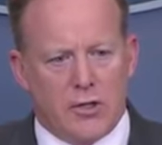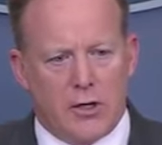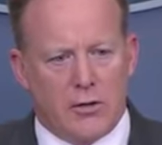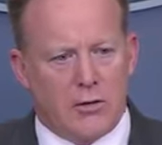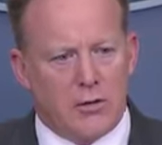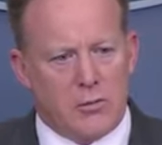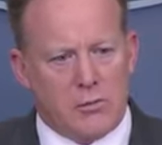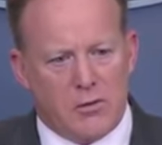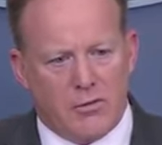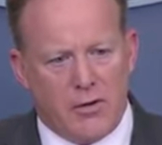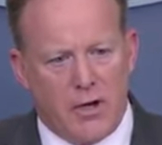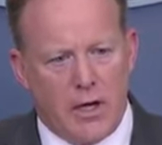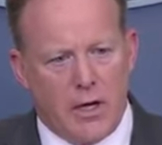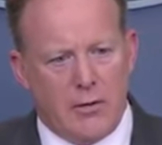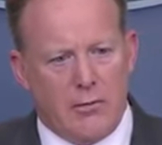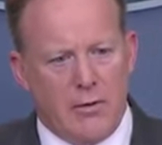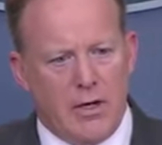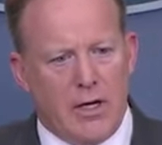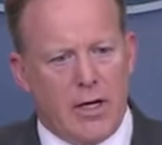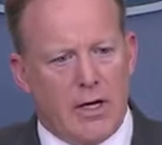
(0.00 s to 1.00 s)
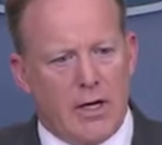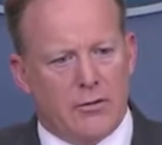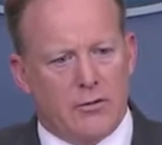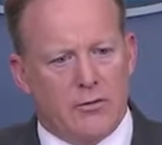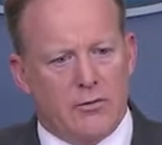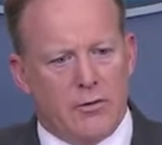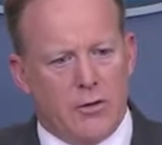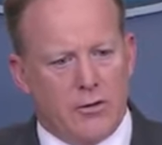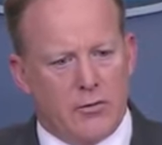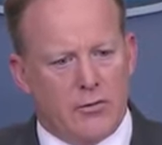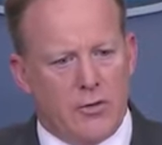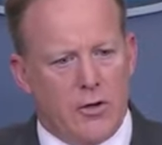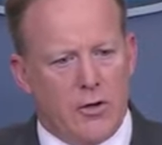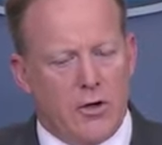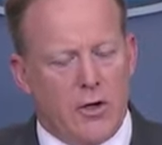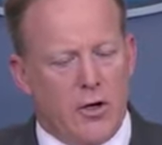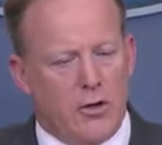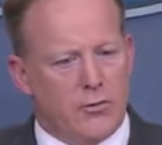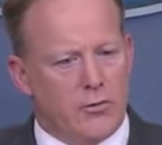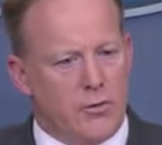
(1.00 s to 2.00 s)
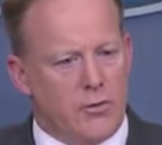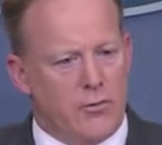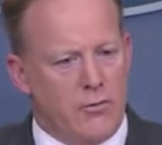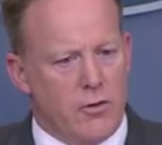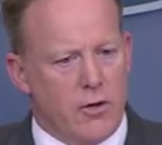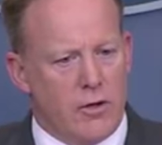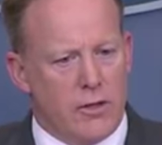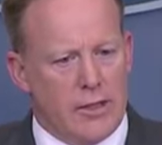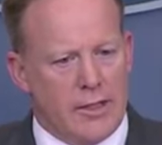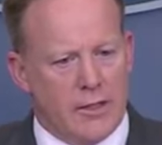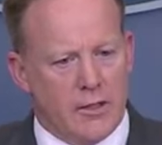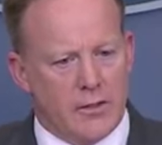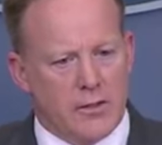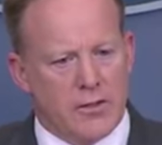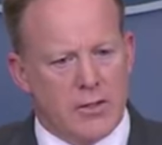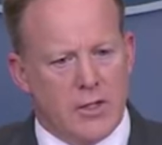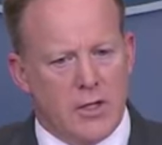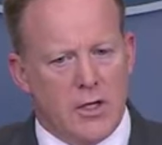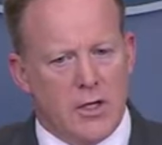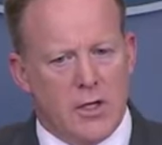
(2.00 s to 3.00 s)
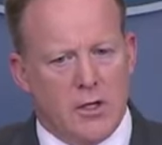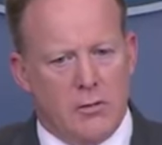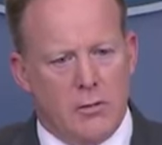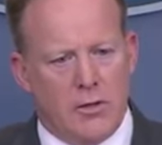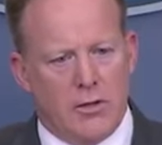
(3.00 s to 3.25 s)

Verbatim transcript: We generally provide readouts of those phone calls with foreign leaders,